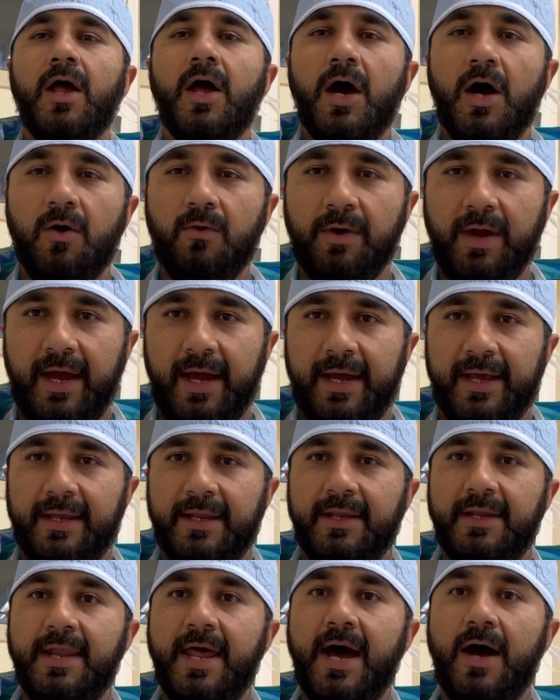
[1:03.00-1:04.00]
Okay,
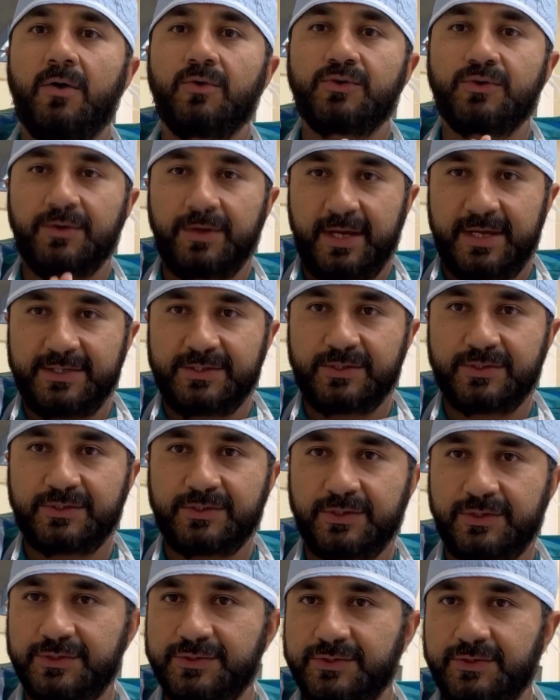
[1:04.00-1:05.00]
now today is your
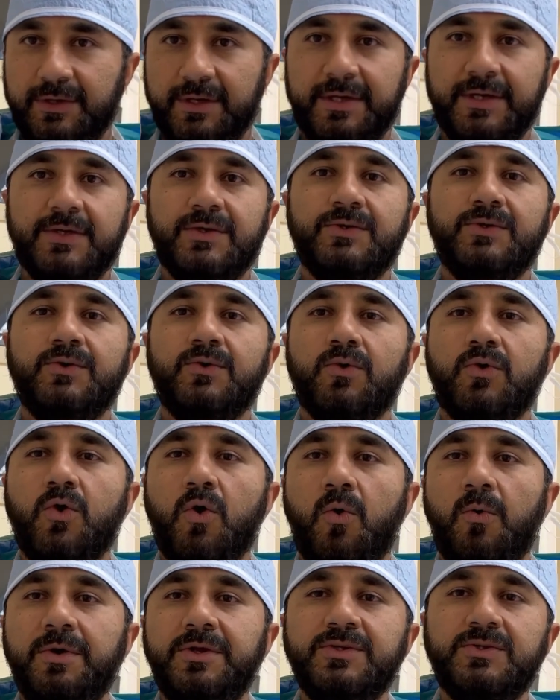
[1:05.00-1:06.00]
surgery. You
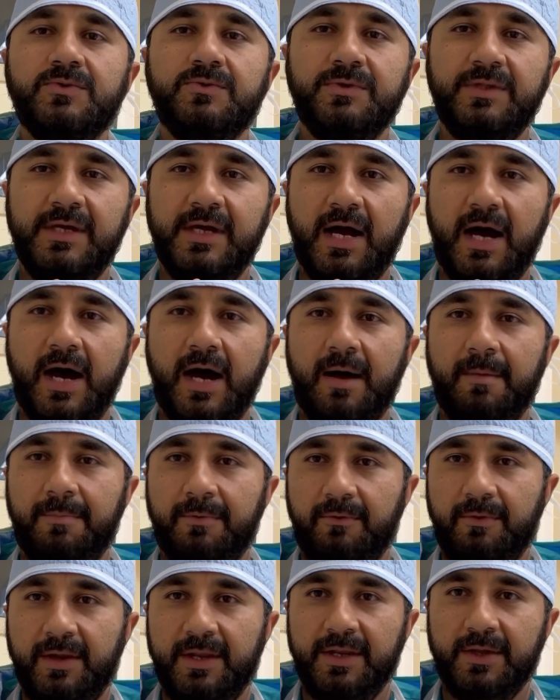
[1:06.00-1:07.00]
go into the
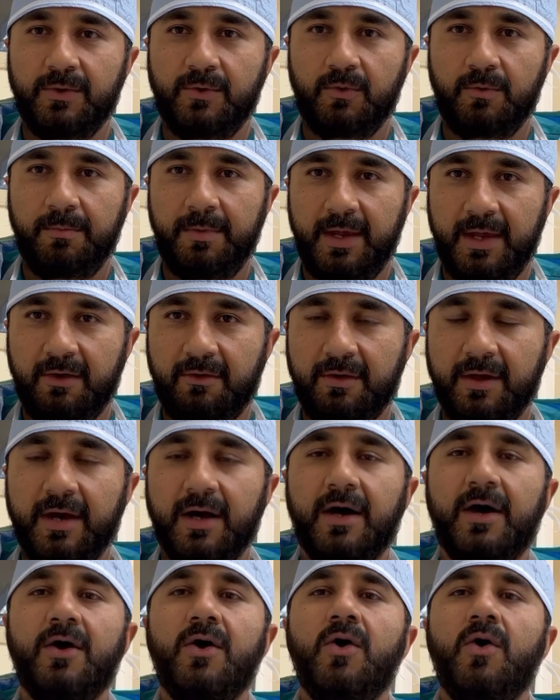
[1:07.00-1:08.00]
operating room
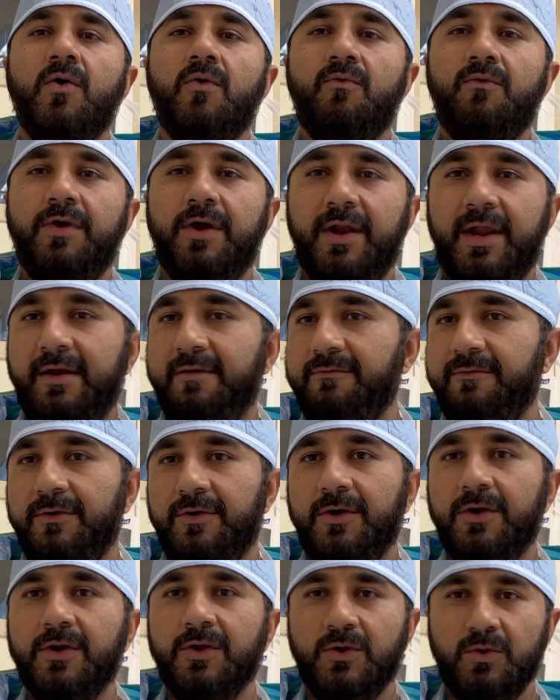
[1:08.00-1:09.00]
area,
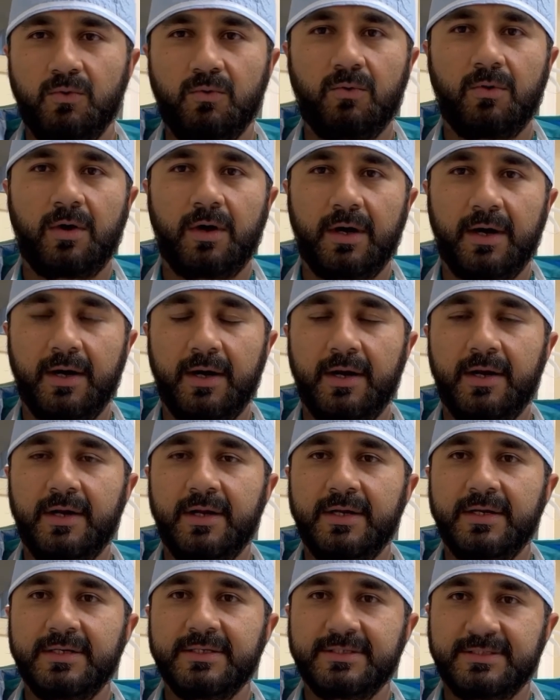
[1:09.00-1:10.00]
wherever you are
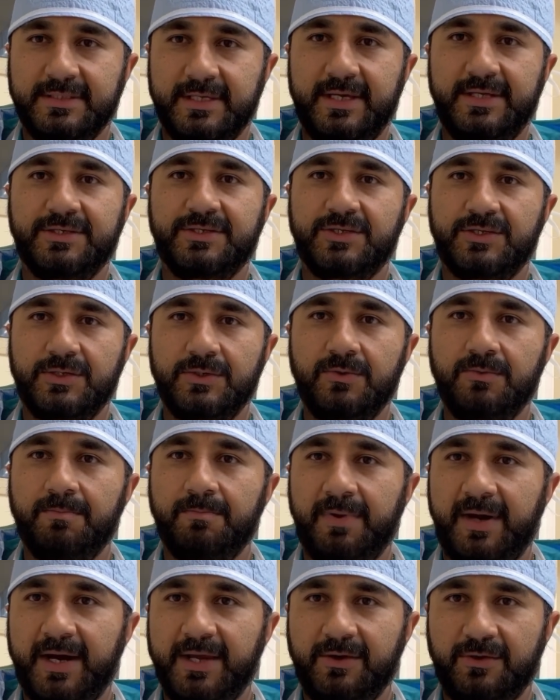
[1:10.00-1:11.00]
sent to
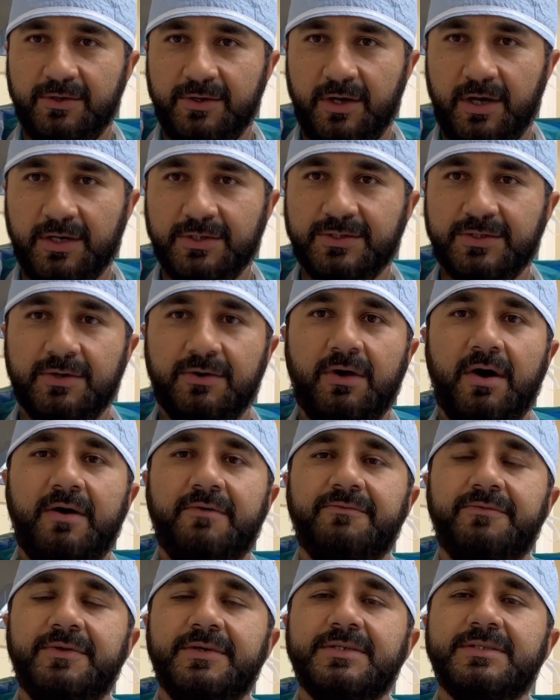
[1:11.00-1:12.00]
by your doctor
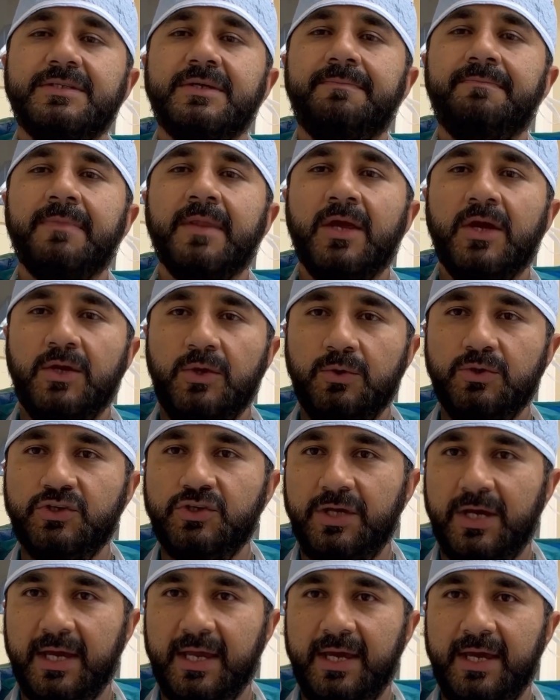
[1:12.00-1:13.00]
office. You
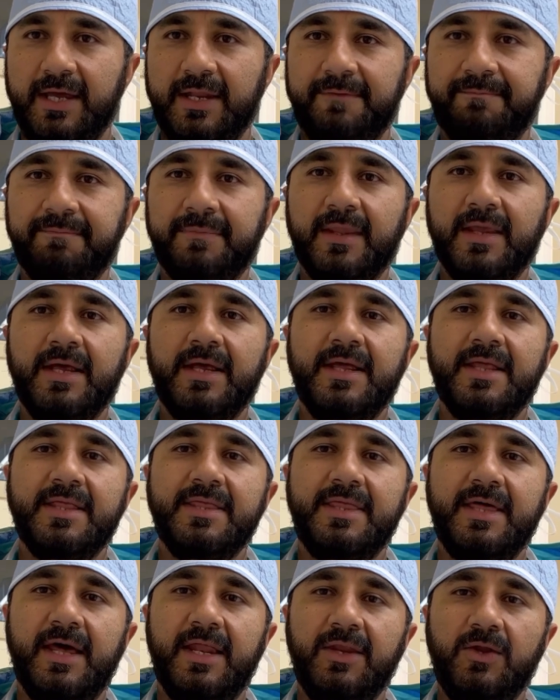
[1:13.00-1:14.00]
check in,
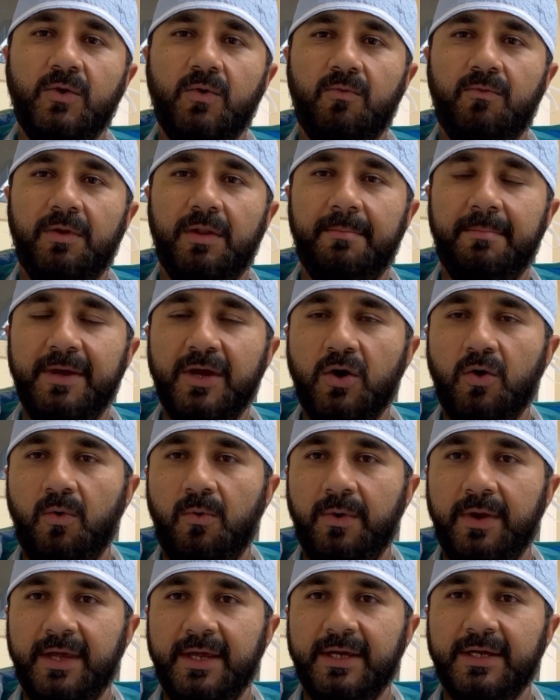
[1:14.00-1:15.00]
then you will be
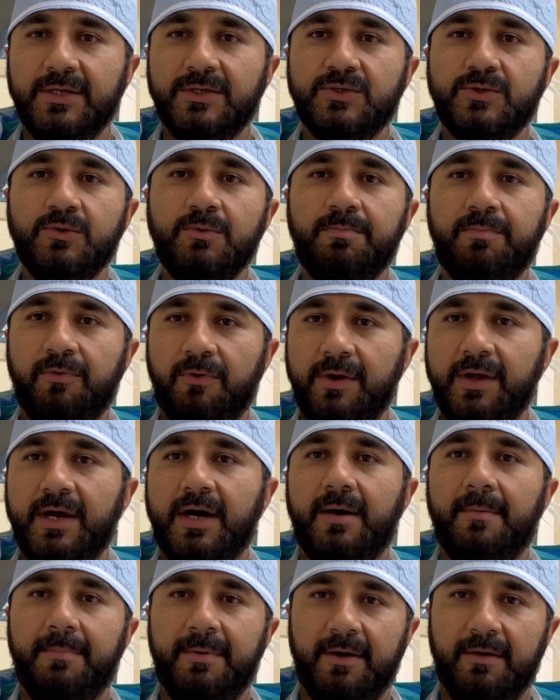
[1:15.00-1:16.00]
going to
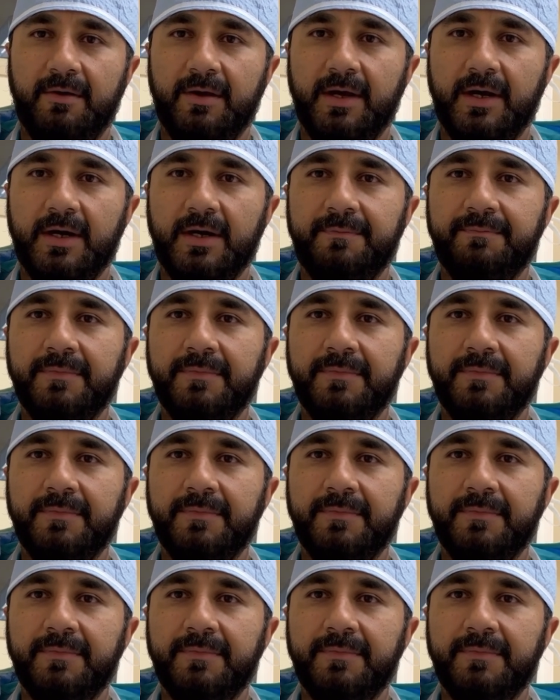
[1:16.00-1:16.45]
pre-op area.